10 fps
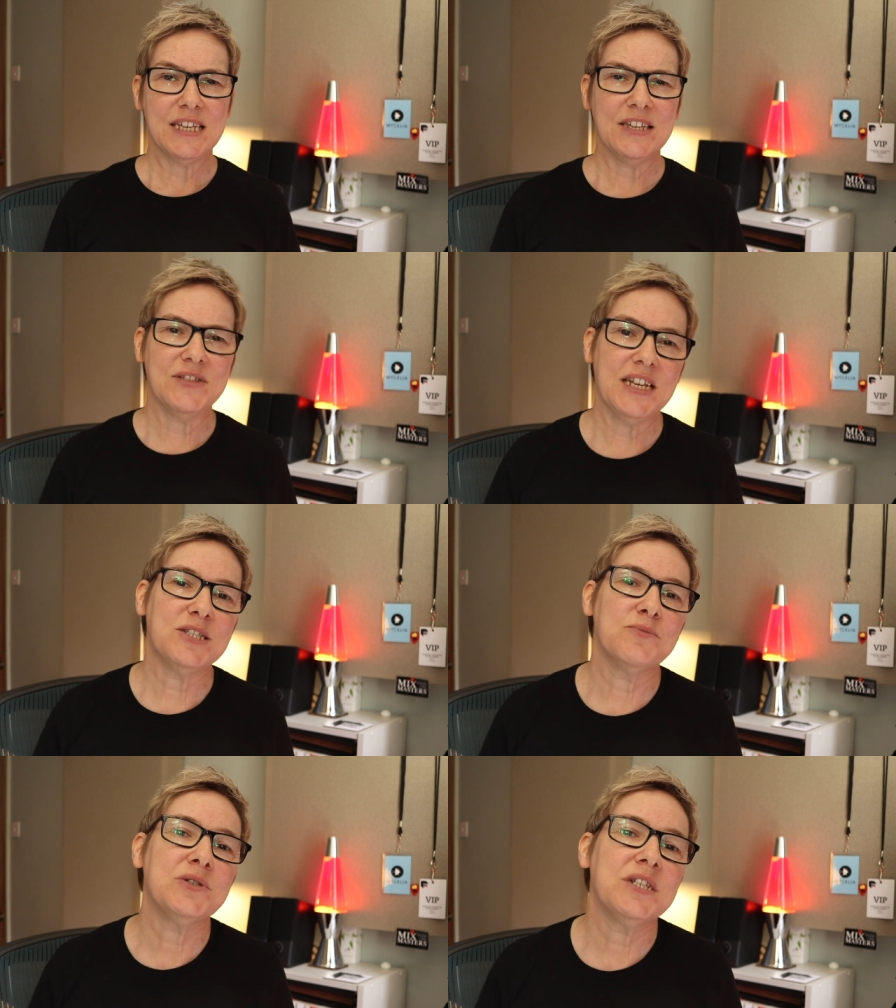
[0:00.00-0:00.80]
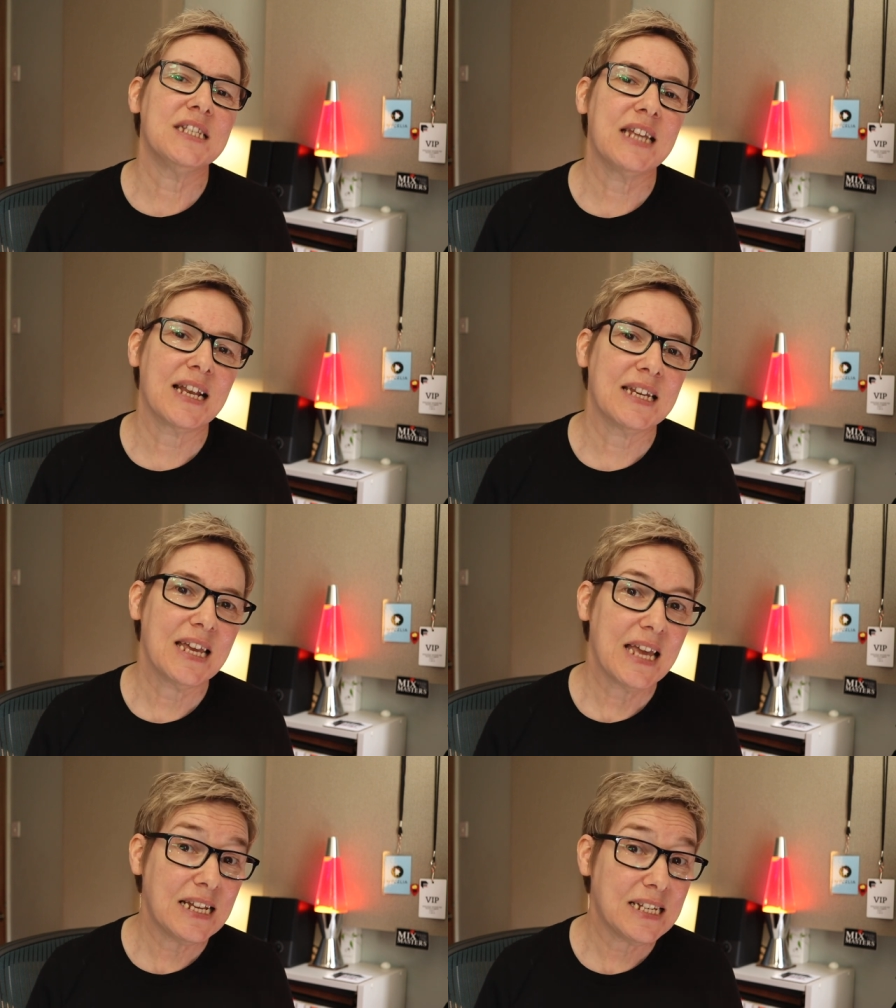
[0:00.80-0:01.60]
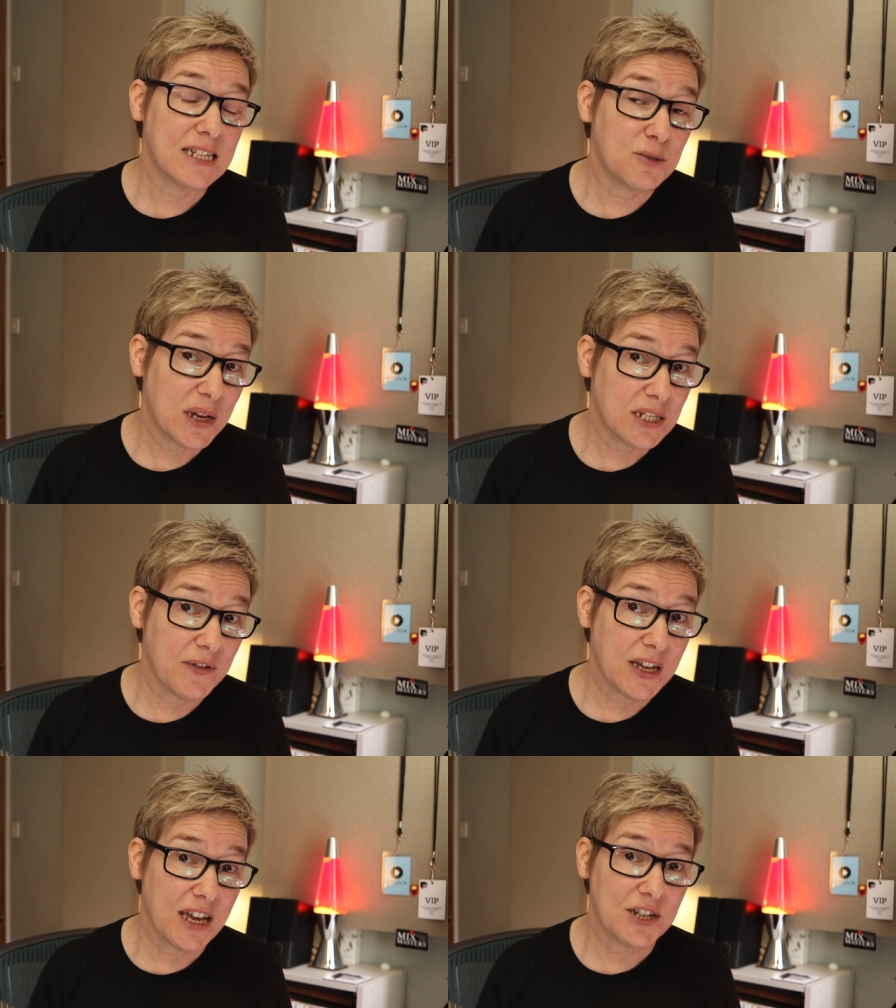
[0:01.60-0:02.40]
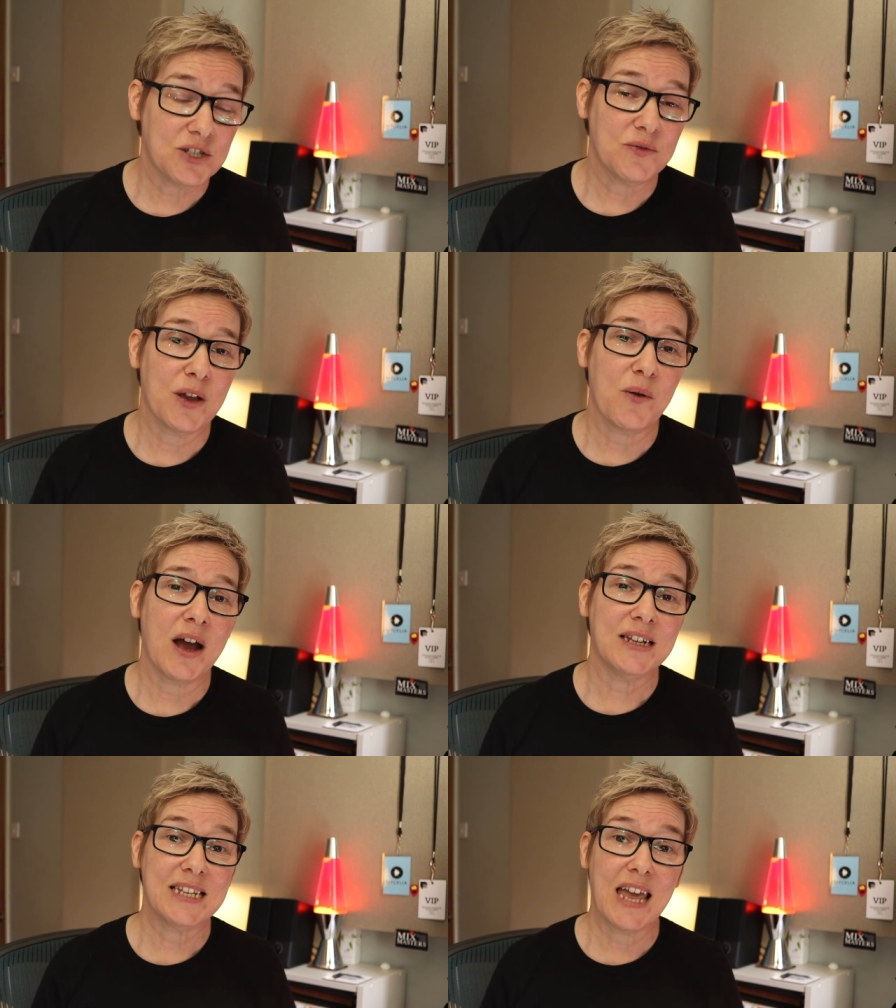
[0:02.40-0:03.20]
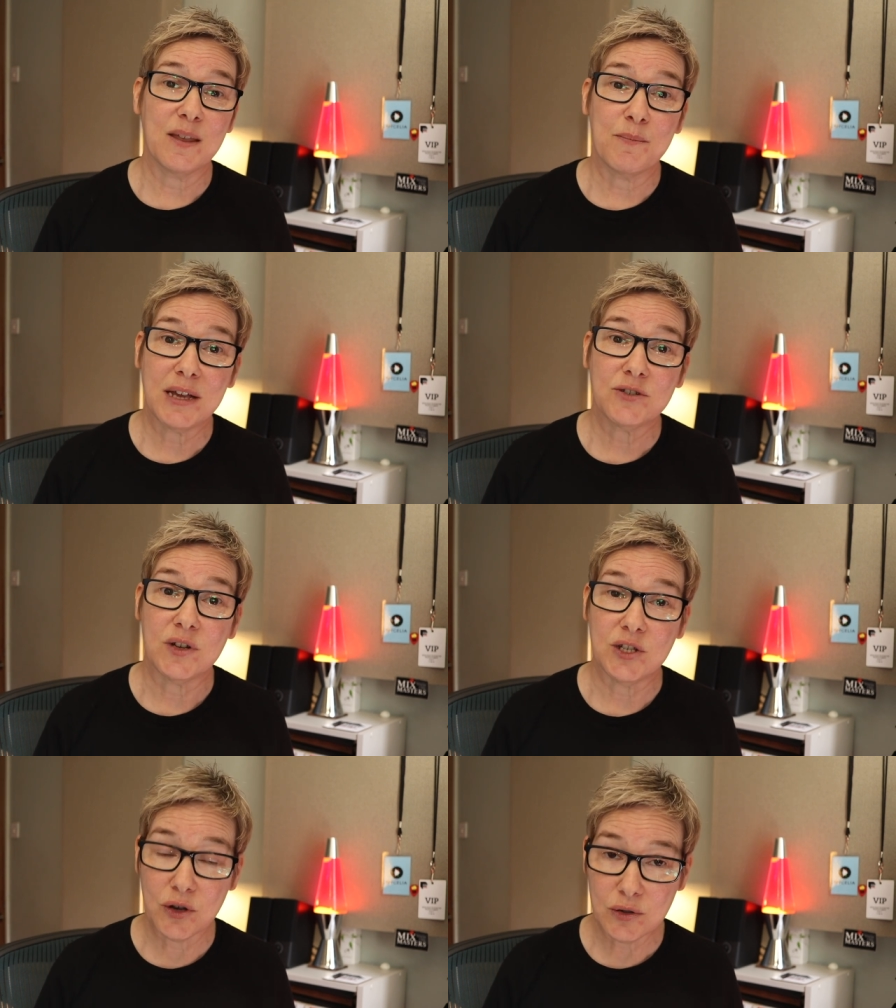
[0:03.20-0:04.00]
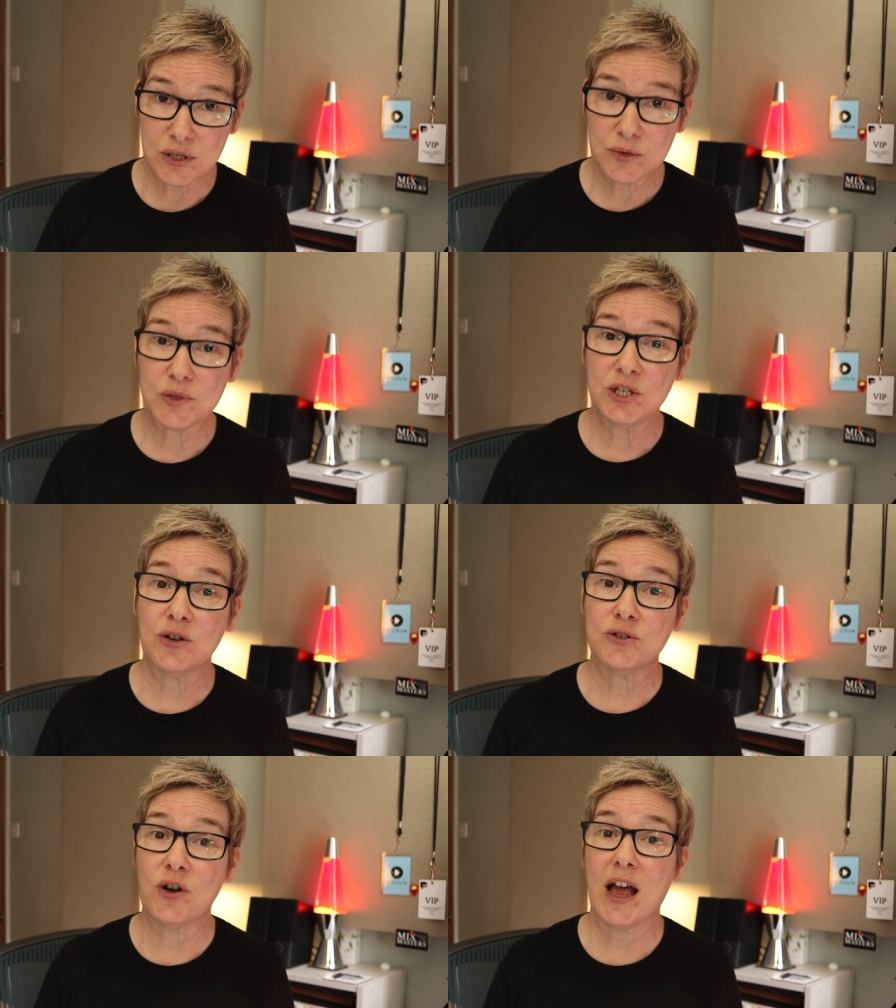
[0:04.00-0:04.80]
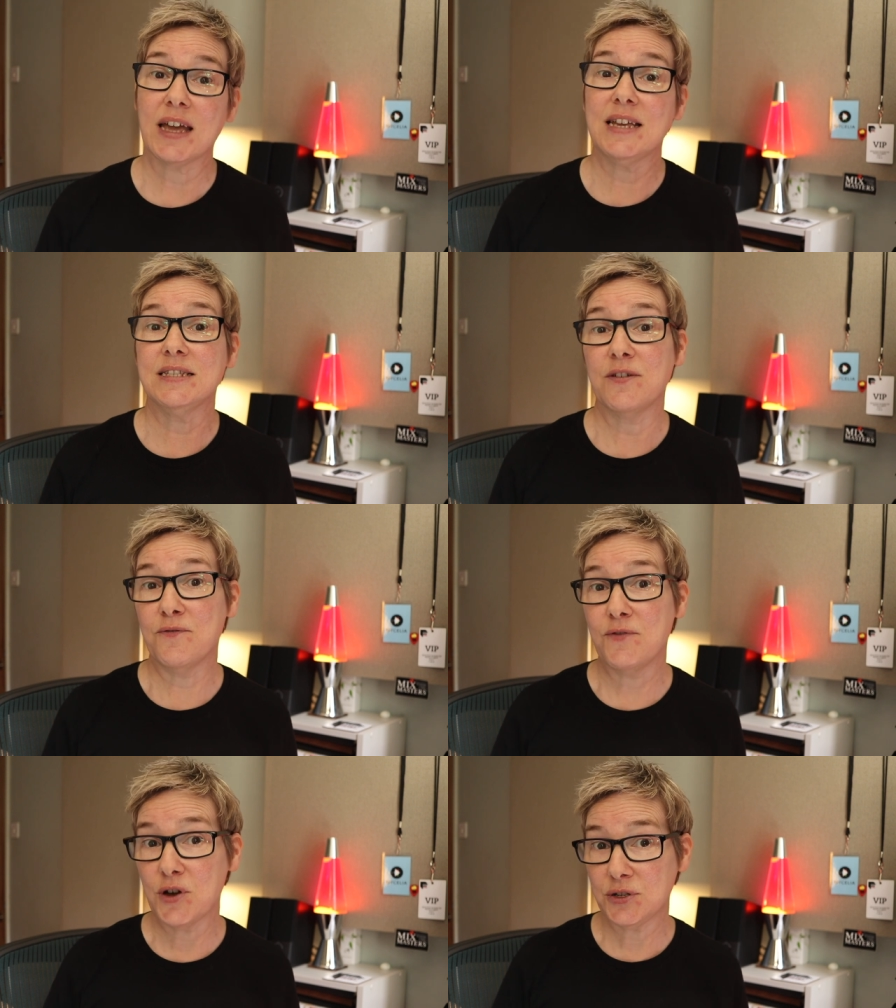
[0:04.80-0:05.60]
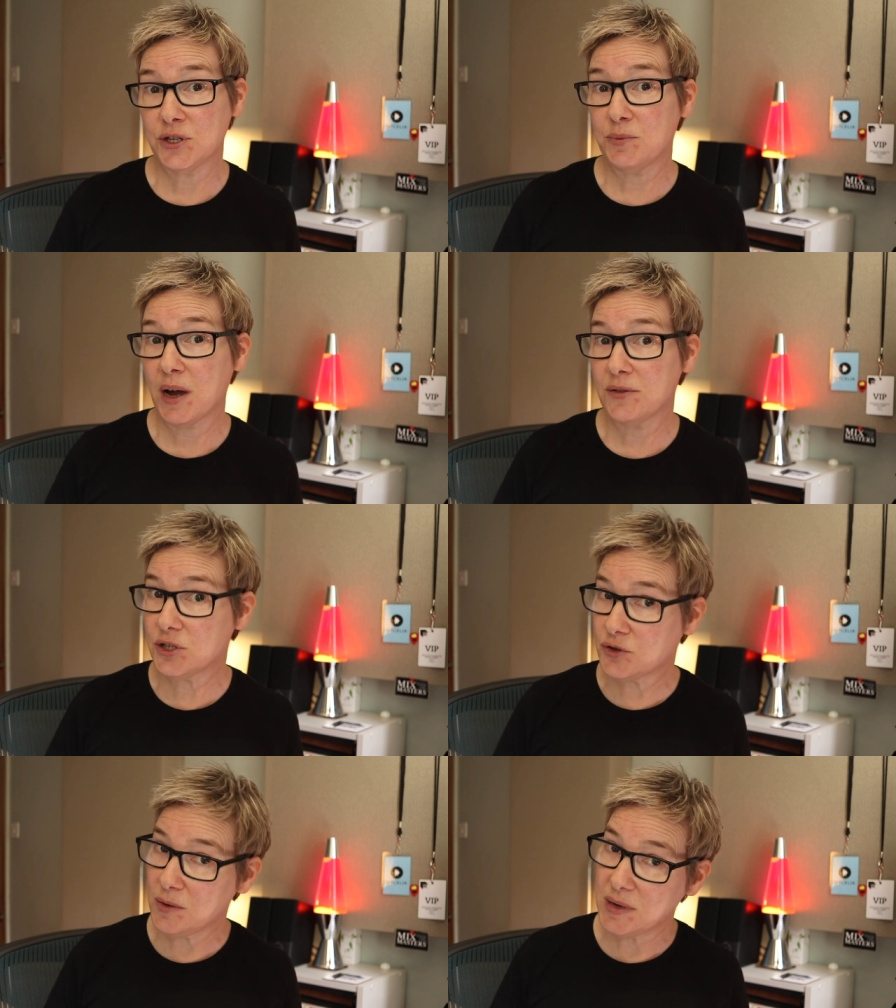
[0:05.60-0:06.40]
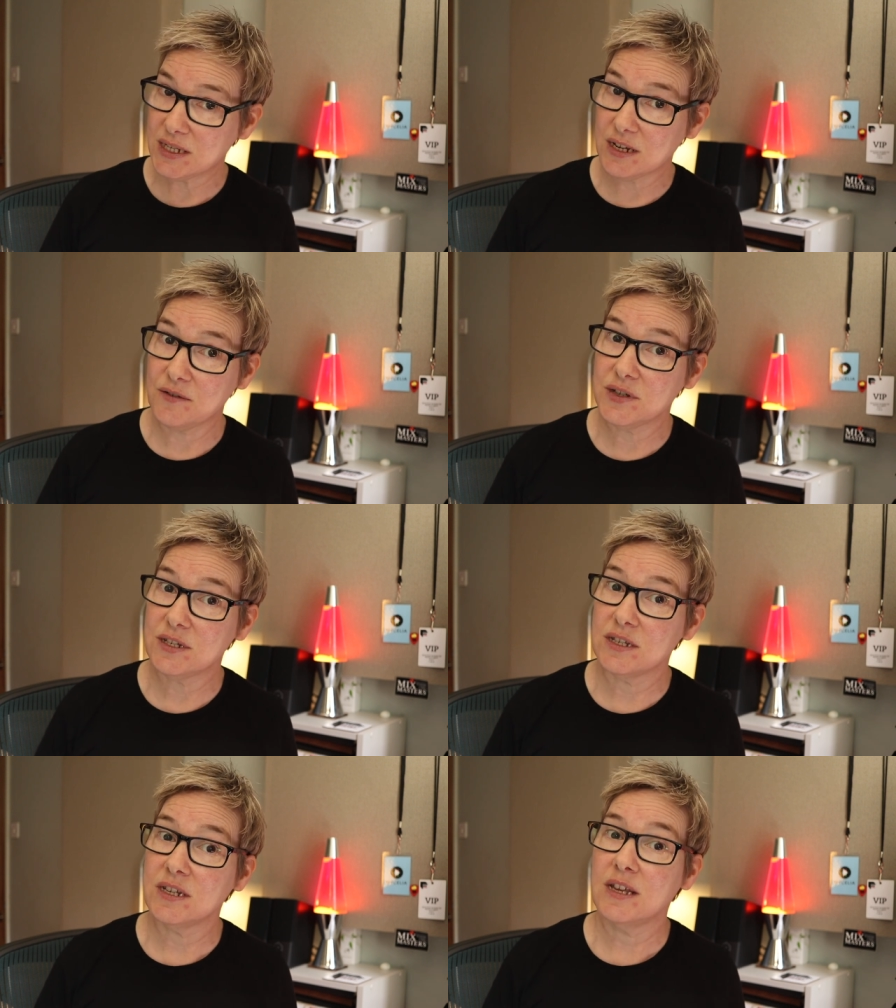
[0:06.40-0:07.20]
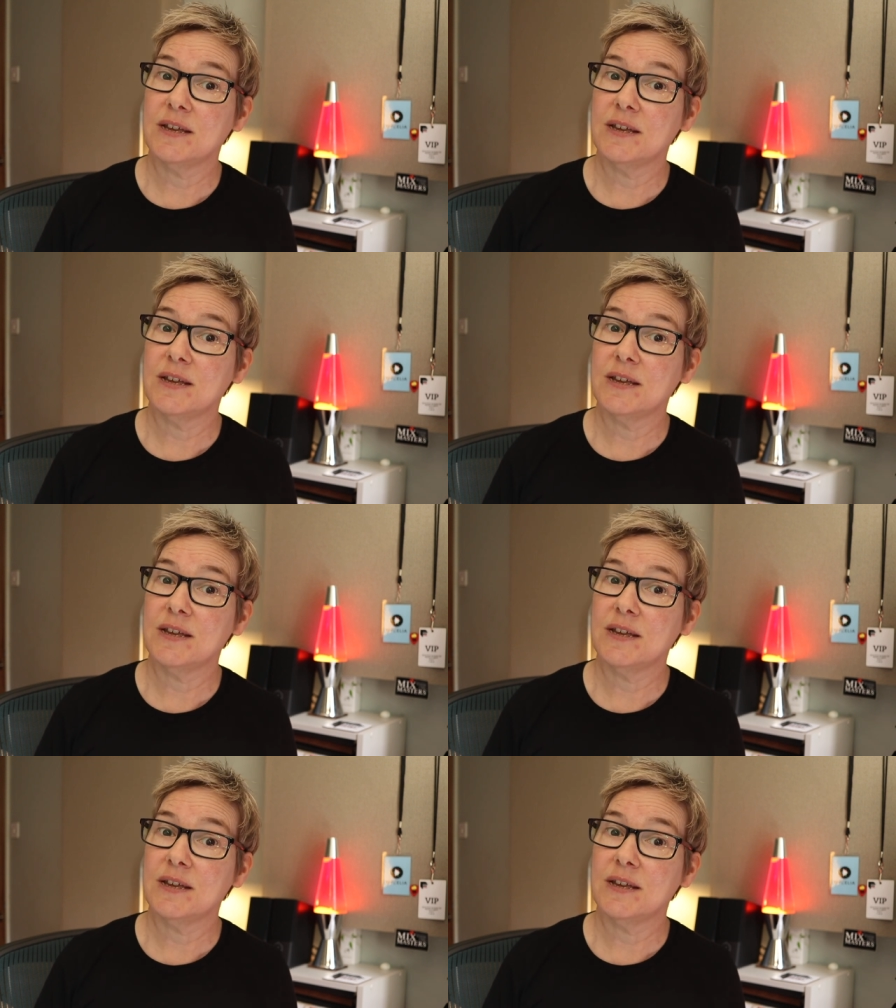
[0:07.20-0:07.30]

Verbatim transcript: You'll need some understanding into the specifications required to get the best results once your track is converted by the streaming services